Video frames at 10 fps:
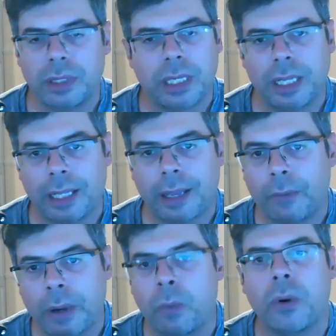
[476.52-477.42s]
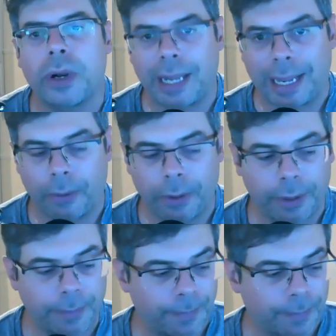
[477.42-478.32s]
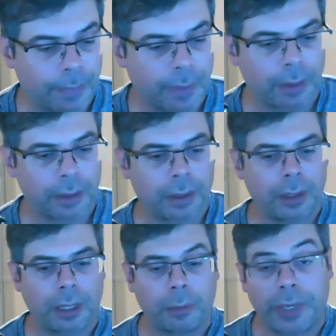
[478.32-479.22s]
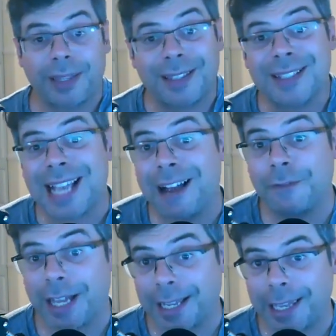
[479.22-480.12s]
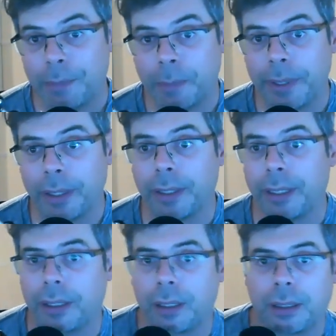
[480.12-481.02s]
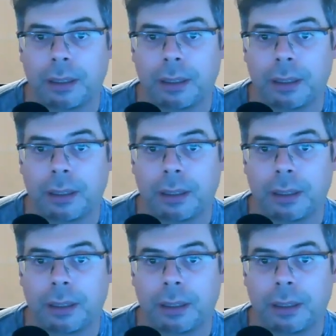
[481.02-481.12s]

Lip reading: it won't allow it, but it does have that capability.